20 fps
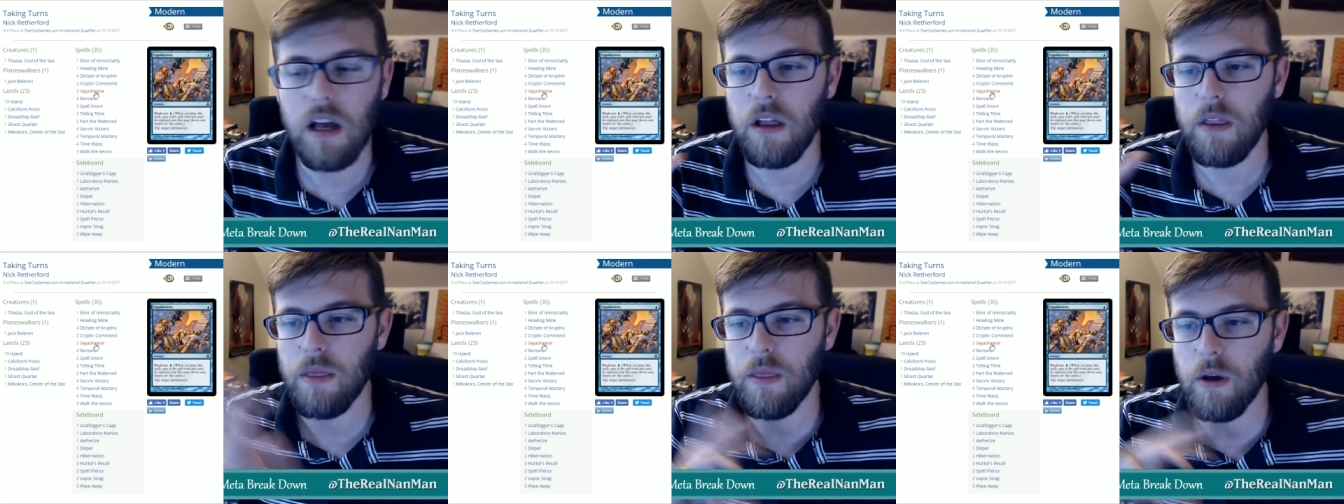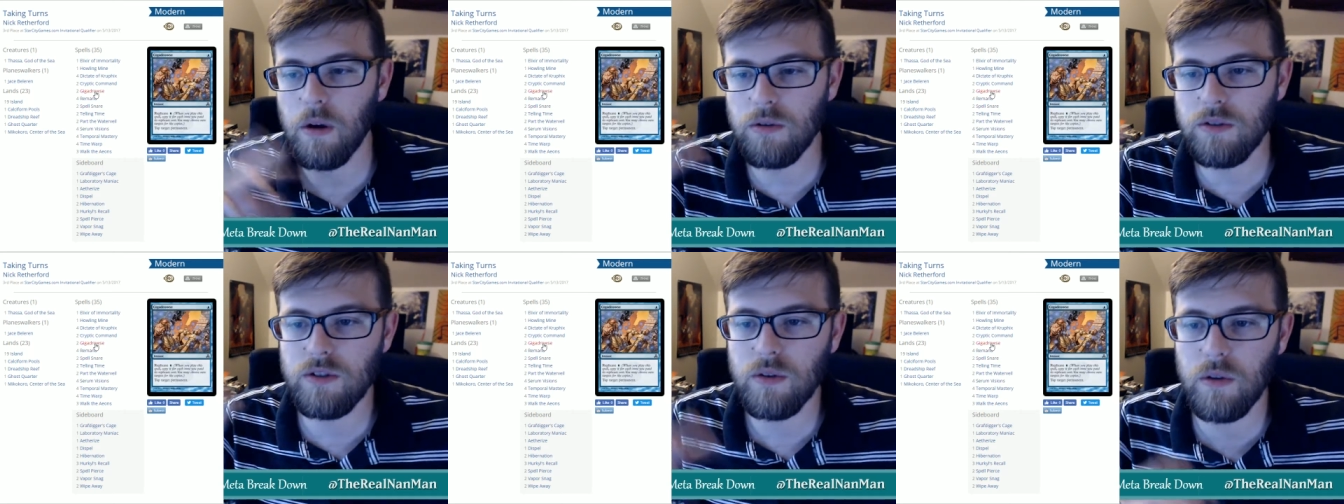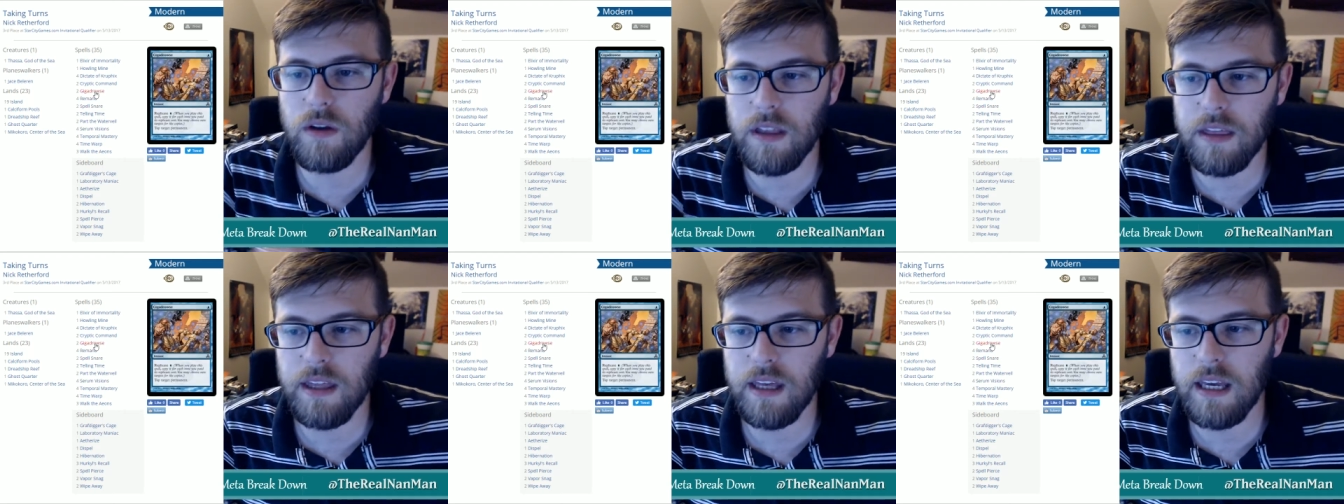those sort
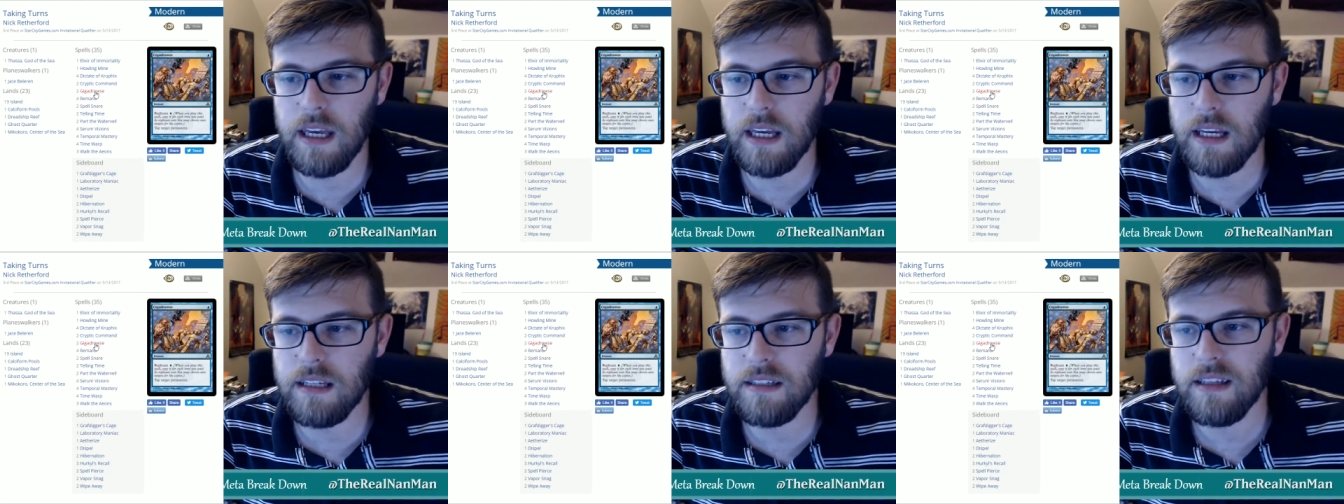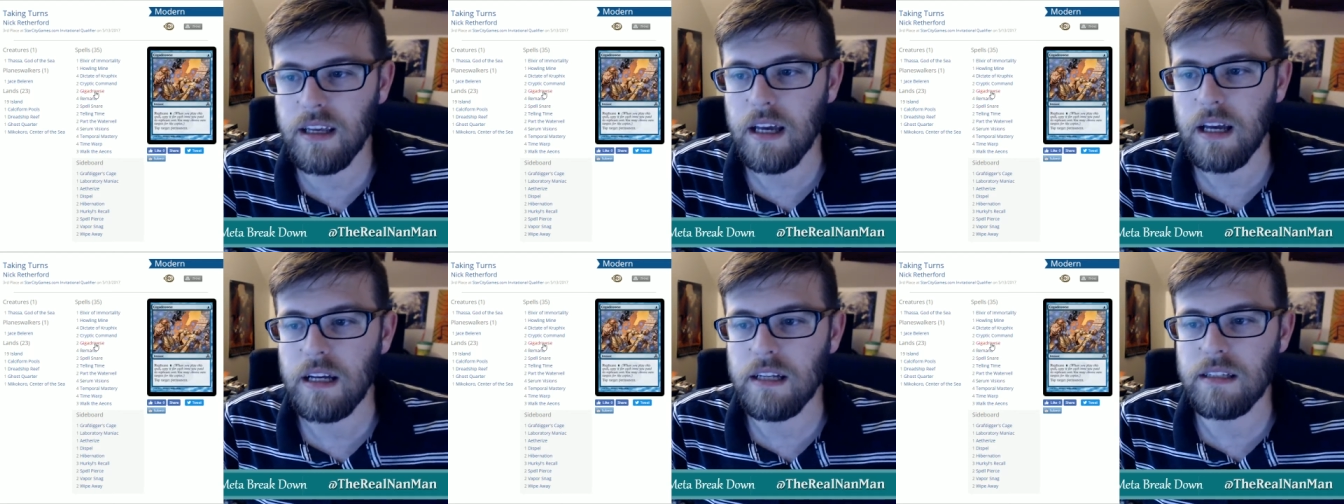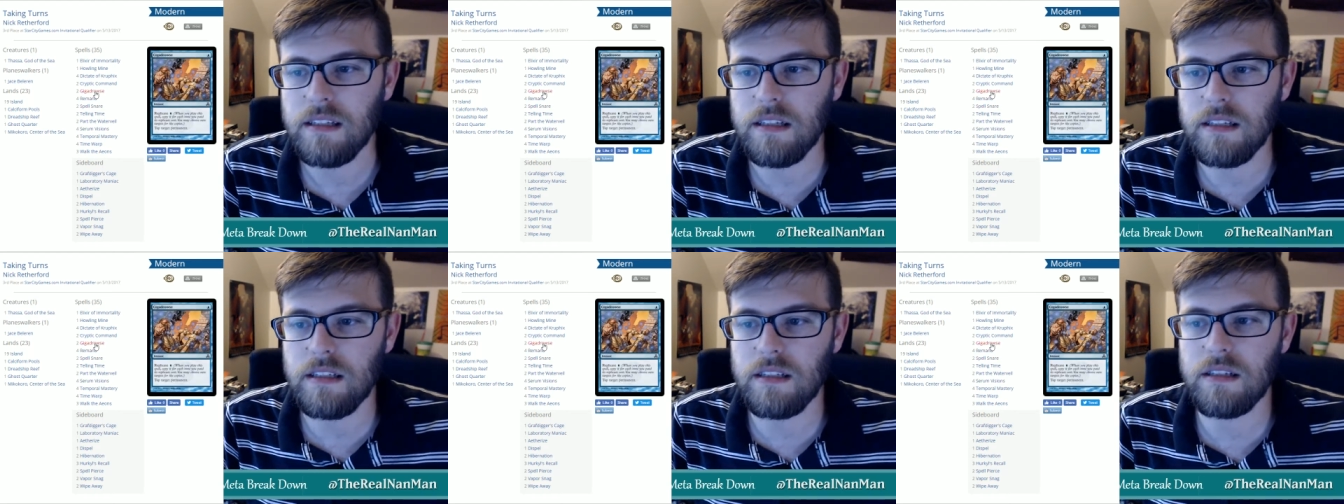of things
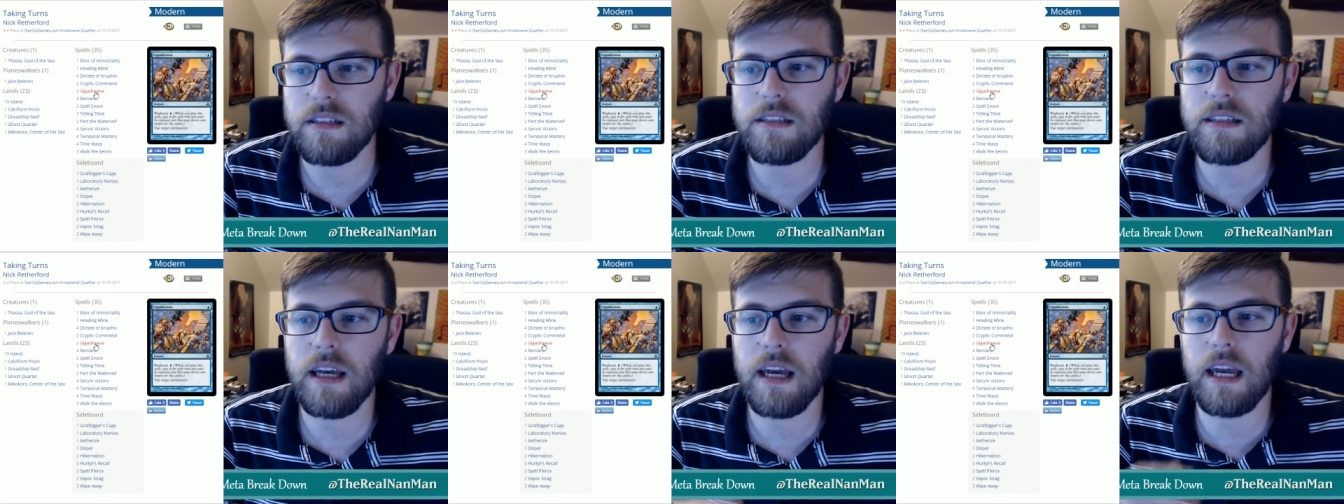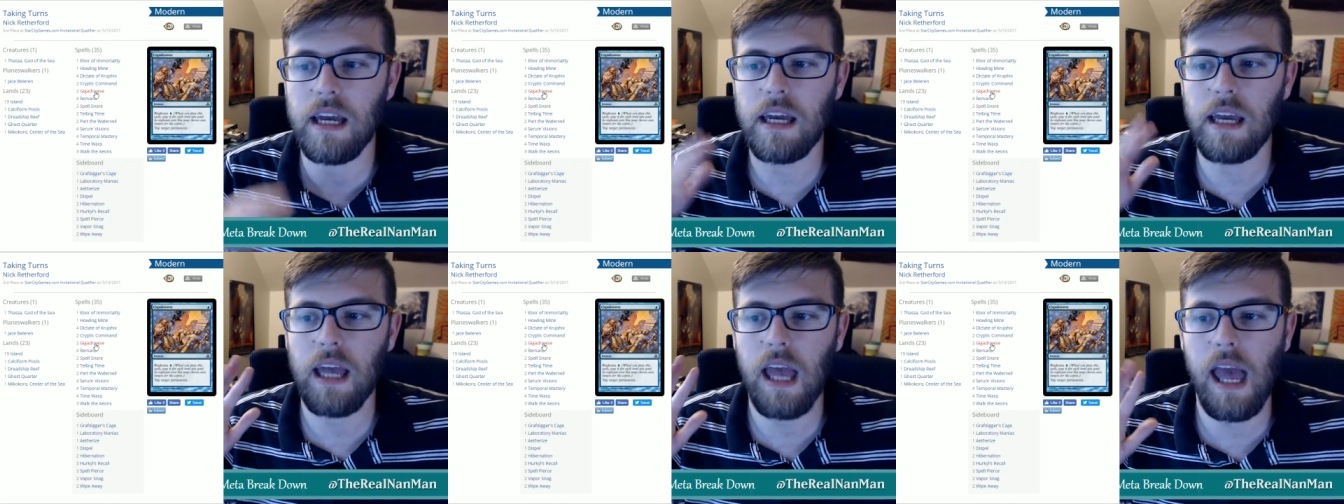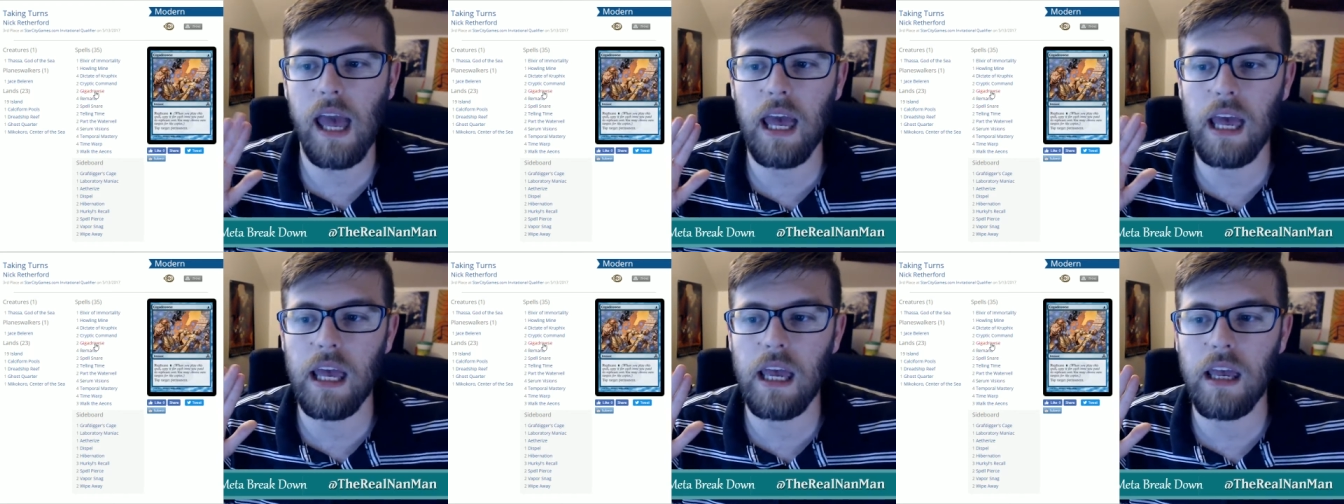to just say,
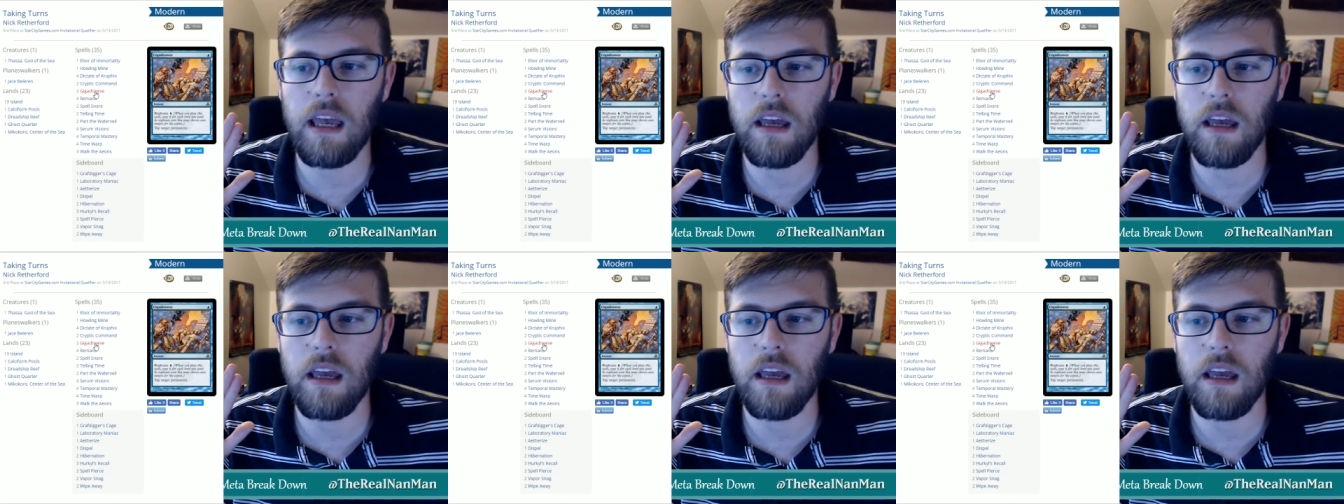hey,